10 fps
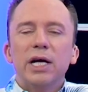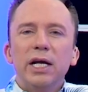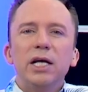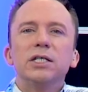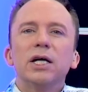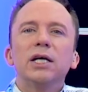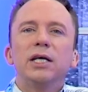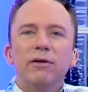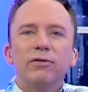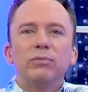It is a
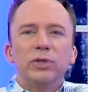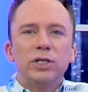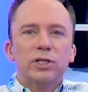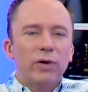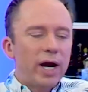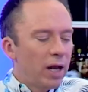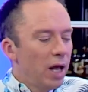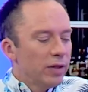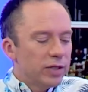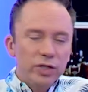given, which is great.
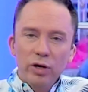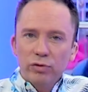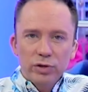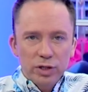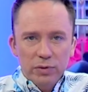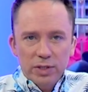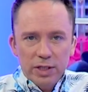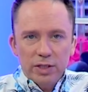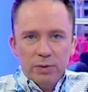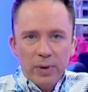There's no
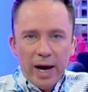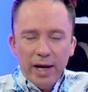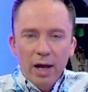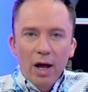gratuities to pay.